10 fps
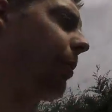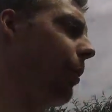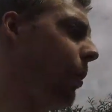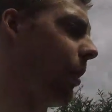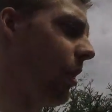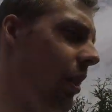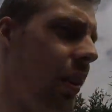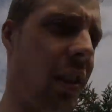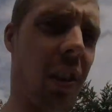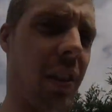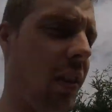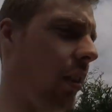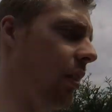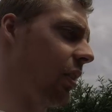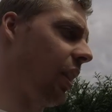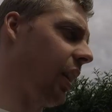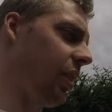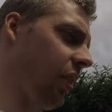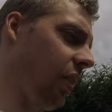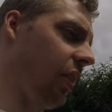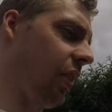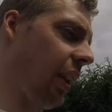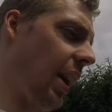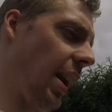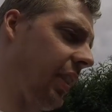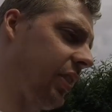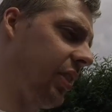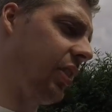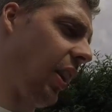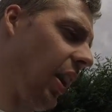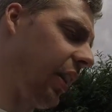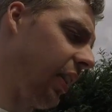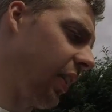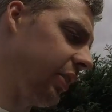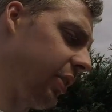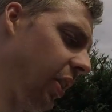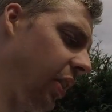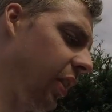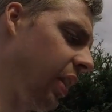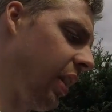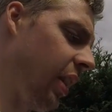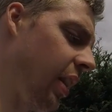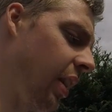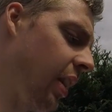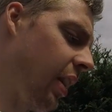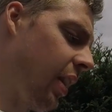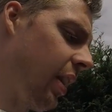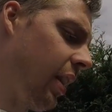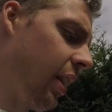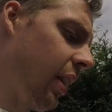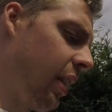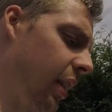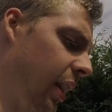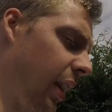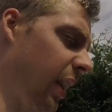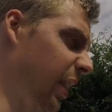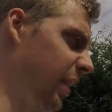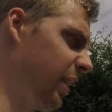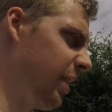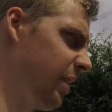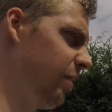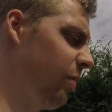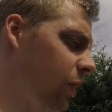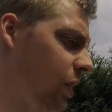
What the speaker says: to put on it. All it's got is a little cast stalker, so yeah. we'll